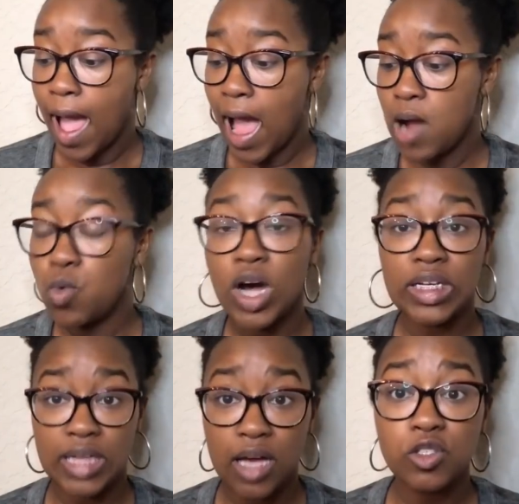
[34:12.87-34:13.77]
I will
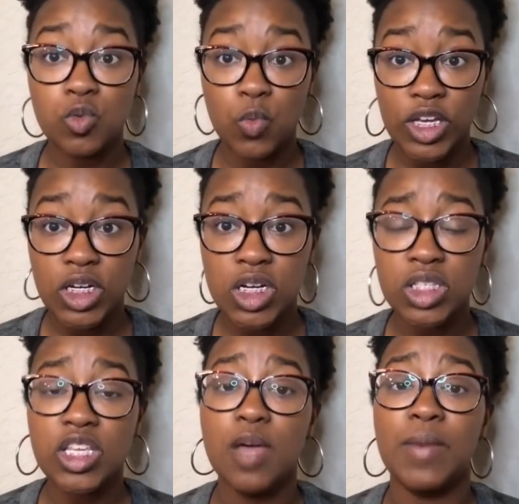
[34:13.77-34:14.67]
announce
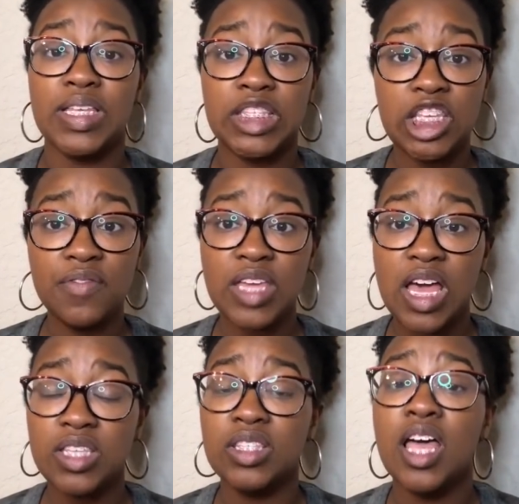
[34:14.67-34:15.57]
winners in my
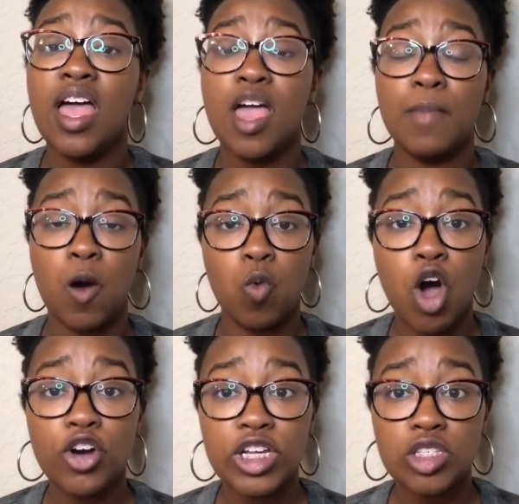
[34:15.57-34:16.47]
CVS and my
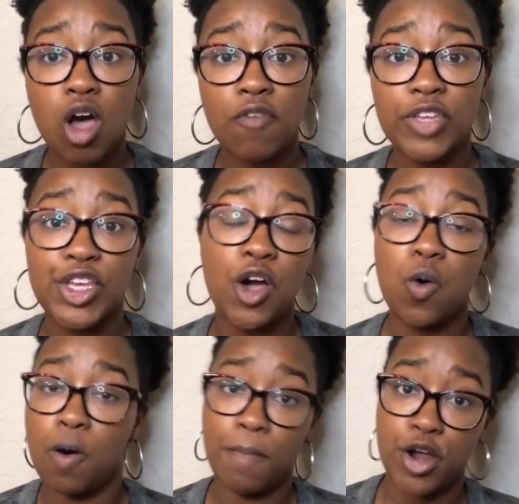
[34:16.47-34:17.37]
Walgreens haul video
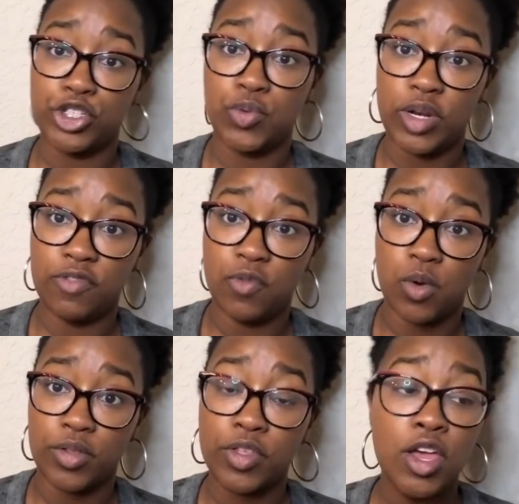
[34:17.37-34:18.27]
on March
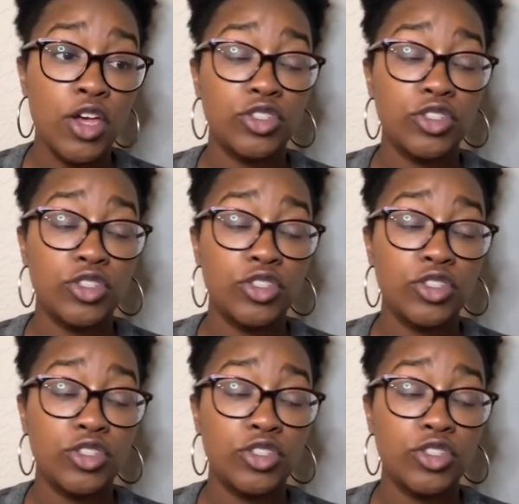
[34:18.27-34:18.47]
24th.